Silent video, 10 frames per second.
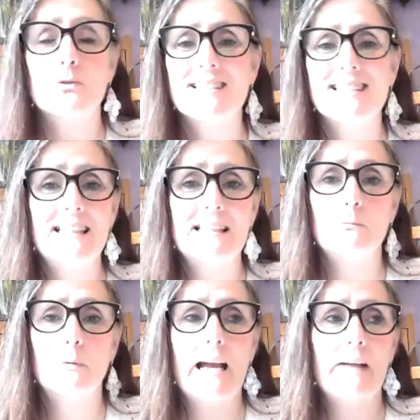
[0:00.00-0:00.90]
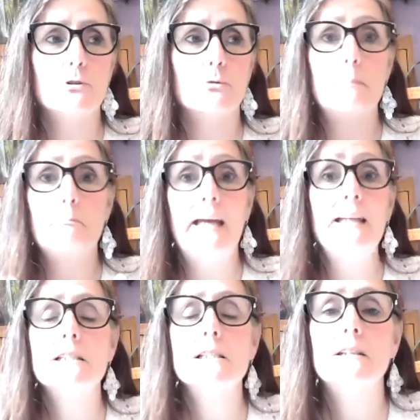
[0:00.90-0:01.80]
sin we have to
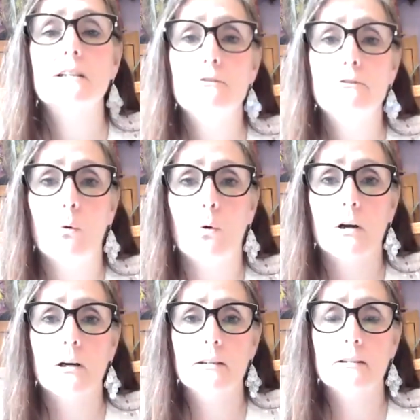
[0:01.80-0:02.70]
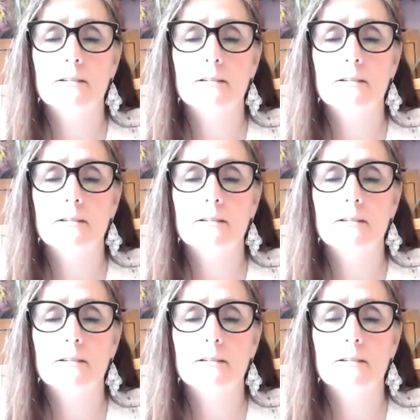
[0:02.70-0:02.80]
repent for.